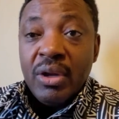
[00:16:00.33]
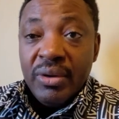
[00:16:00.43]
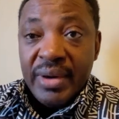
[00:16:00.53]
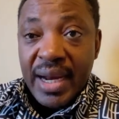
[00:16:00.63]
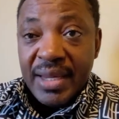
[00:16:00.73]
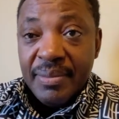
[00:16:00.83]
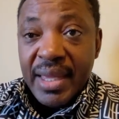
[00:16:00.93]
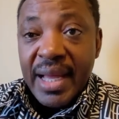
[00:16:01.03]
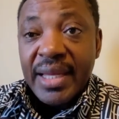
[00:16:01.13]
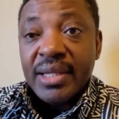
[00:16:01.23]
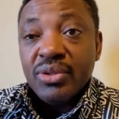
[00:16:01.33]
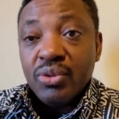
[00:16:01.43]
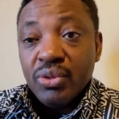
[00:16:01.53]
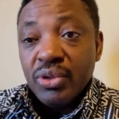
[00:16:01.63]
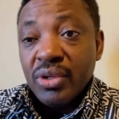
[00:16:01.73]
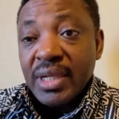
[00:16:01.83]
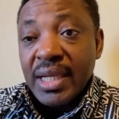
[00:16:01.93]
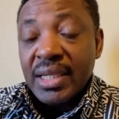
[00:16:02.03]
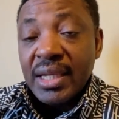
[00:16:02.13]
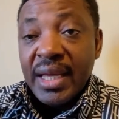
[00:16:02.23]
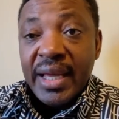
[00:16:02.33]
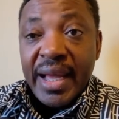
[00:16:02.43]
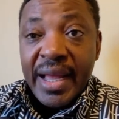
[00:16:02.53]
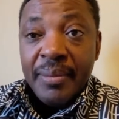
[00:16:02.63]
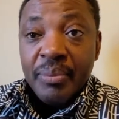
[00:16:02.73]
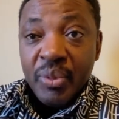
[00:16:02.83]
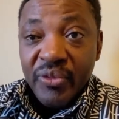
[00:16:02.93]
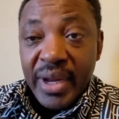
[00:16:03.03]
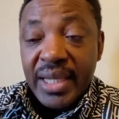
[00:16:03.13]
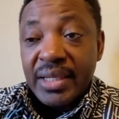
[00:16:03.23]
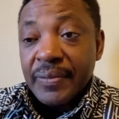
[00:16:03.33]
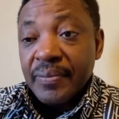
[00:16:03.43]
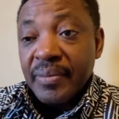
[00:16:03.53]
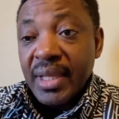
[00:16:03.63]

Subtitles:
they don't rally behind the solution that I am providing,